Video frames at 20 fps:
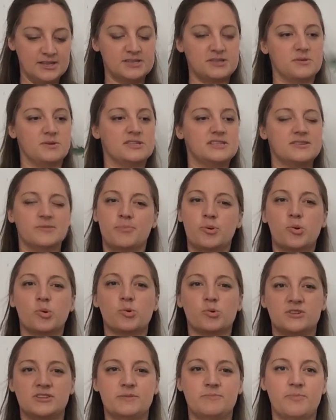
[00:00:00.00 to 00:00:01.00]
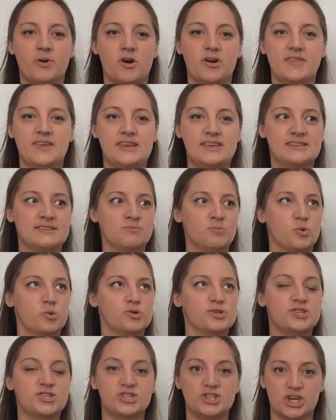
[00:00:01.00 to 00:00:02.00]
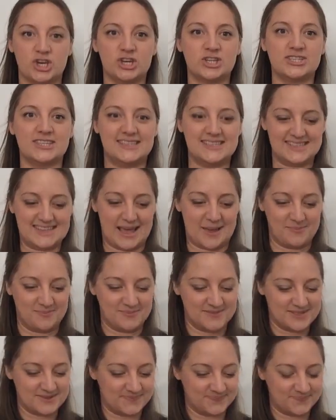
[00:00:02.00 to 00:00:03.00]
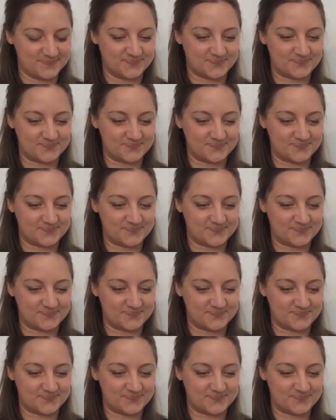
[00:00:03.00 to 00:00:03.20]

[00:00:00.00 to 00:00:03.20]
so it's supported by these more sturdy stems.